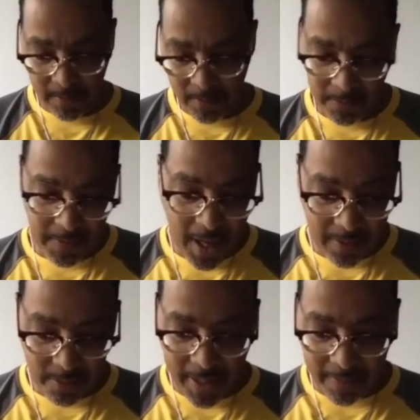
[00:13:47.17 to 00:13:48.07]
If not,
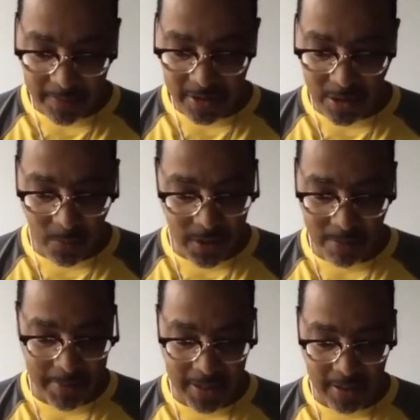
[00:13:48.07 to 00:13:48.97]
you may have to sit with it a
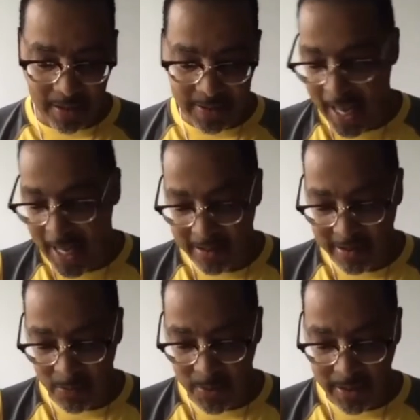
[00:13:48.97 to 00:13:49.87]
minute, because I had to
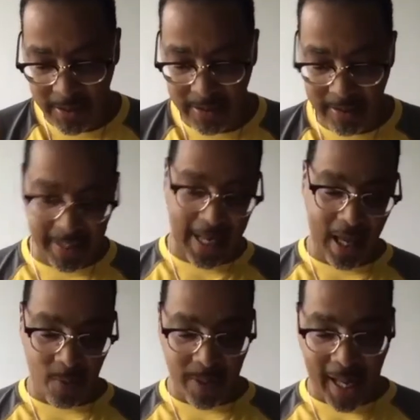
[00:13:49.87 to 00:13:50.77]
sit with it and I
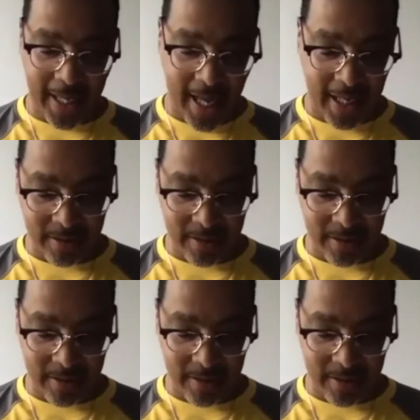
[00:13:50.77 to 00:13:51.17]
got what I got,